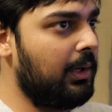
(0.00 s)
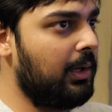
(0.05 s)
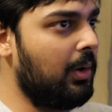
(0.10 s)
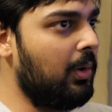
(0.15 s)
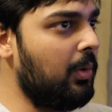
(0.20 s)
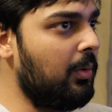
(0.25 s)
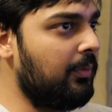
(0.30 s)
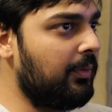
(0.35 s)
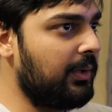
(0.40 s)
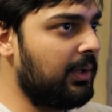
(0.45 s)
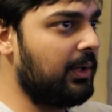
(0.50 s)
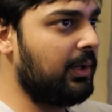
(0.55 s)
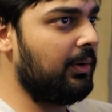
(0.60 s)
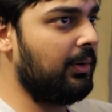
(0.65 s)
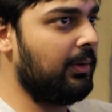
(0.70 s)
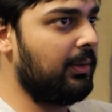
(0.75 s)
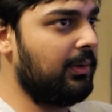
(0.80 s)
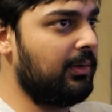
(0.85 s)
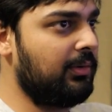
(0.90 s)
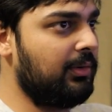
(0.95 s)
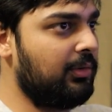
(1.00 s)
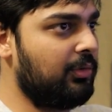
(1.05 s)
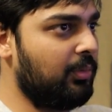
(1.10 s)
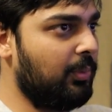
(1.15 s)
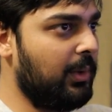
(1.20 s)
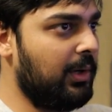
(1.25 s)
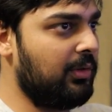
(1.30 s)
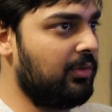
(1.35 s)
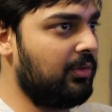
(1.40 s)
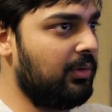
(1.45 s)
go over here in this
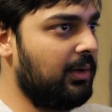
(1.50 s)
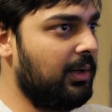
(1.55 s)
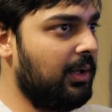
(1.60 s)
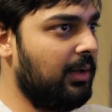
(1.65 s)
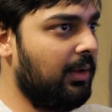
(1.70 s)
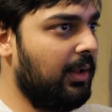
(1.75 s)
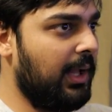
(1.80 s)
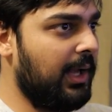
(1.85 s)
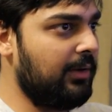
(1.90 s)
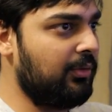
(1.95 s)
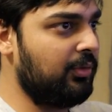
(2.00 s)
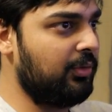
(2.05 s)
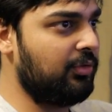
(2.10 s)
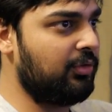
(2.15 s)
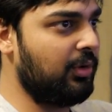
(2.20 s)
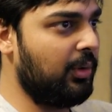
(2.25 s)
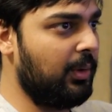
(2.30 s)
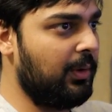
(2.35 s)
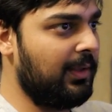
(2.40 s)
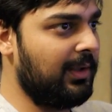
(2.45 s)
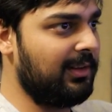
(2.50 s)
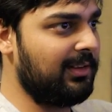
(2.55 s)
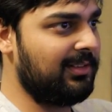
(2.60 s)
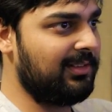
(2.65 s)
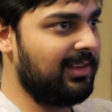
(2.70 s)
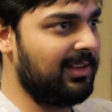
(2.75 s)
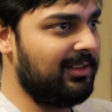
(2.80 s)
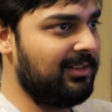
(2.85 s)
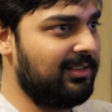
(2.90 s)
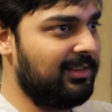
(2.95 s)
situation, it'll actually show you that
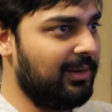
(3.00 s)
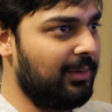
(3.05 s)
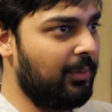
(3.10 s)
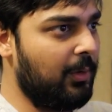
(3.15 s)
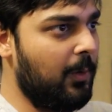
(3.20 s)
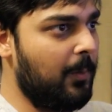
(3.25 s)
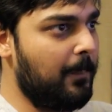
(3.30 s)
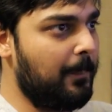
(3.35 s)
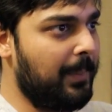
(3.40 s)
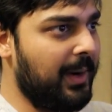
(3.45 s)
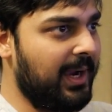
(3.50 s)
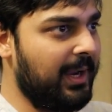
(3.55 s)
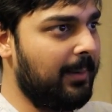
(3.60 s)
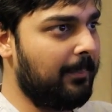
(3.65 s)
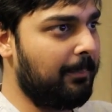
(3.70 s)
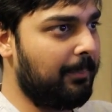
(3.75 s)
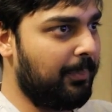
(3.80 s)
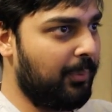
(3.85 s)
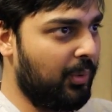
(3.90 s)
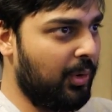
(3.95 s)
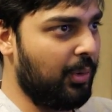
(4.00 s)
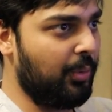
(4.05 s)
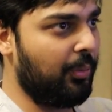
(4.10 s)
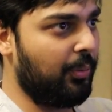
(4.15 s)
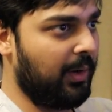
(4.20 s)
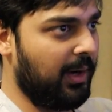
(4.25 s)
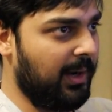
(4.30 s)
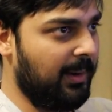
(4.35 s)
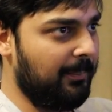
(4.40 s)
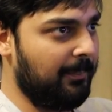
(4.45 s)
it's a 0-byte
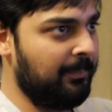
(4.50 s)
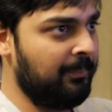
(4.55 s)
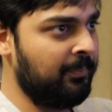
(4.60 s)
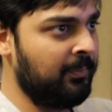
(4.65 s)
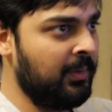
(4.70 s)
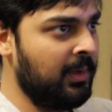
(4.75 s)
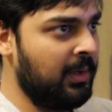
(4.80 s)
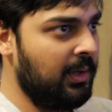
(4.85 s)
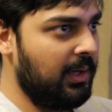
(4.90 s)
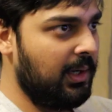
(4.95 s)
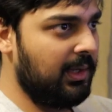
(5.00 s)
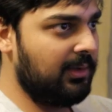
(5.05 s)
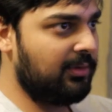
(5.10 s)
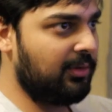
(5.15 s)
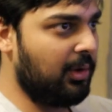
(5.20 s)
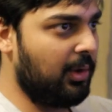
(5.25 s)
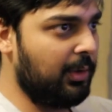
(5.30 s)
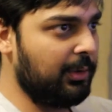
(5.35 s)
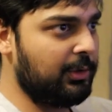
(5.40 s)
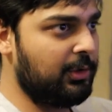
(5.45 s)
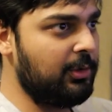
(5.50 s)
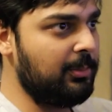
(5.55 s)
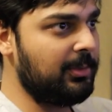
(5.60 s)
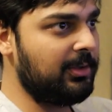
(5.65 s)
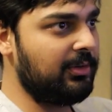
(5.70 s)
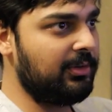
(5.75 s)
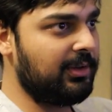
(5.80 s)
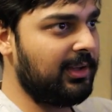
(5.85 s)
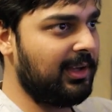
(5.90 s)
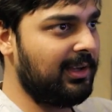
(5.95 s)
program. It's called
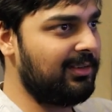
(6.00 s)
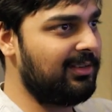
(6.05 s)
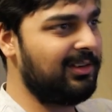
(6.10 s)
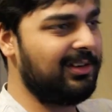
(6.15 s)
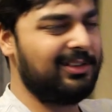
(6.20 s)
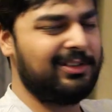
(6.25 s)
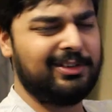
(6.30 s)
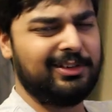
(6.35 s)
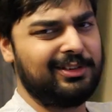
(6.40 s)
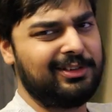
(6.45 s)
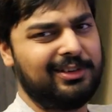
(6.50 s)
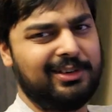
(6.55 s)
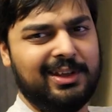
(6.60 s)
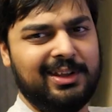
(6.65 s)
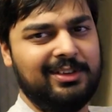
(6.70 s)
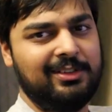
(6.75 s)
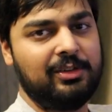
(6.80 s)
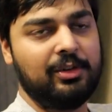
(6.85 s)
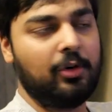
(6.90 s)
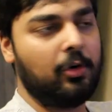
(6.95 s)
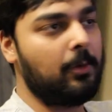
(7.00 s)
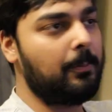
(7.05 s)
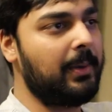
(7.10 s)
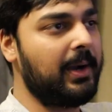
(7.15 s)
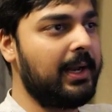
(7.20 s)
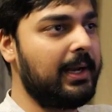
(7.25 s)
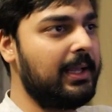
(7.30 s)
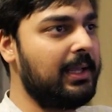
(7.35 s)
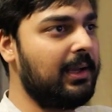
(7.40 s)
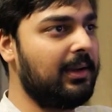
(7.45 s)
Humans Are Tasty. It's just a
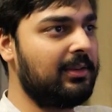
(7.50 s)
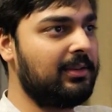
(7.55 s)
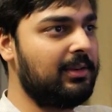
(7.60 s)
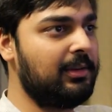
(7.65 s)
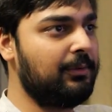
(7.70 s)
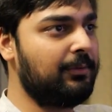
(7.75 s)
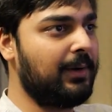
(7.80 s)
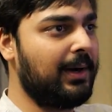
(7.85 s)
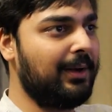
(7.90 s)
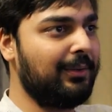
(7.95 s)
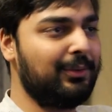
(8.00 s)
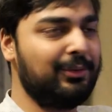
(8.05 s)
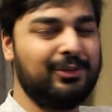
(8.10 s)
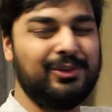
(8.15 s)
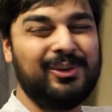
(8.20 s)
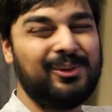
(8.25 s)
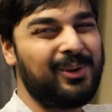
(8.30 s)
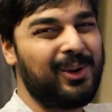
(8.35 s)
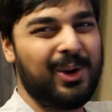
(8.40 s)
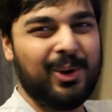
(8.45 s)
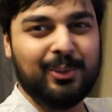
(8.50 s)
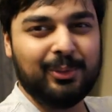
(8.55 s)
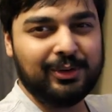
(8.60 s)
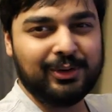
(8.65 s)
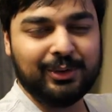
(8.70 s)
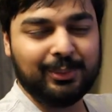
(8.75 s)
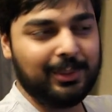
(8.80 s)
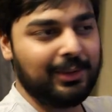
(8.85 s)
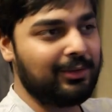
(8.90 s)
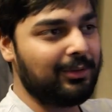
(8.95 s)
0-byte exe file. There's no code
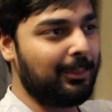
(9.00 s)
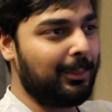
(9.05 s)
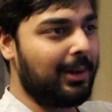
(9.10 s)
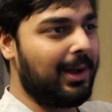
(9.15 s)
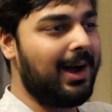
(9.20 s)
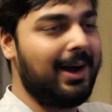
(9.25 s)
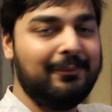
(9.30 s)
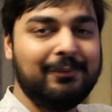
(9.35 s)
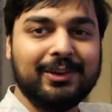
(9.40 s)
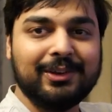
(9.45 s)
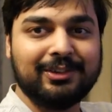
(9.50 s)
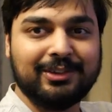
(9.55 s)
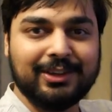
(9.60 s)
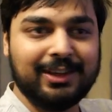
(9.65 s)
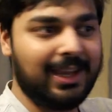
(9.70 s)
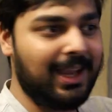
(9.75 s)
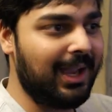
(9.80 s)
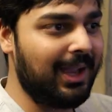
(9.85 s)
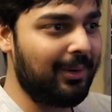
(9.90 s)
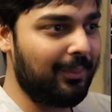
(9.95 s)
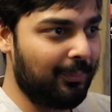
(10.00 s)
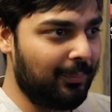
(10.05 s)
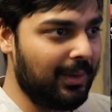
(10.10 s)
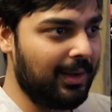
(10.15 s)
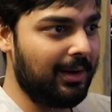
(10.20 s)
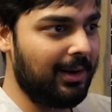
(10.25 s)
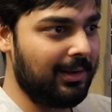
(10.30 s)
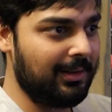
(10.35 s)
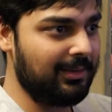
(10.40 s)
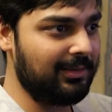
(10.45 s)
to it, so it obviously can't
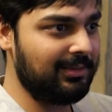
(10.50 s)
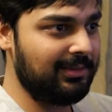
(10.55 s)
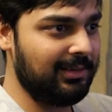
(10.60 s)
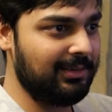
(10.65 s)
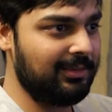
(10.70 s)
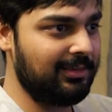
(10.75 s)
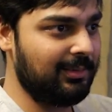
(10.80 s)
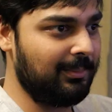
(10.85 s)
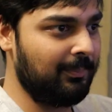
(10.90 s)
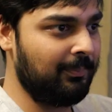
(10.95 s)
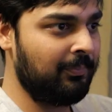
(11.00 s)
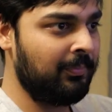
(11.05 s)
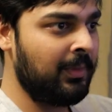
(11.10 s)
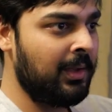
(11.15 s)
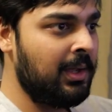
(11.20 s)
run on the system.